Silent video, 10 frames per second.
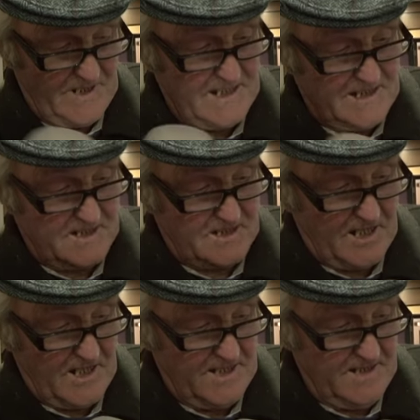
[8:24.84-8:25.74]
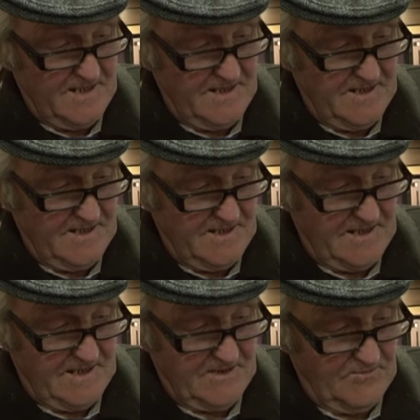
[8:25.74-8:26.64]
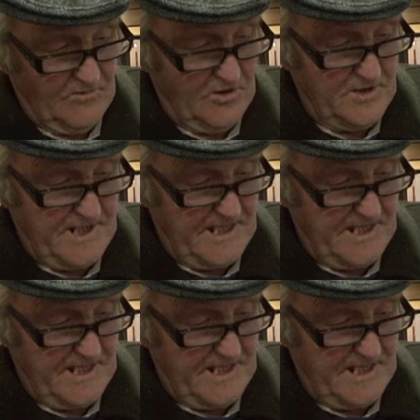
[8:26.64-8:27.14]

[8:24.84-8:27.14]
Priceless Sky. Guy, and one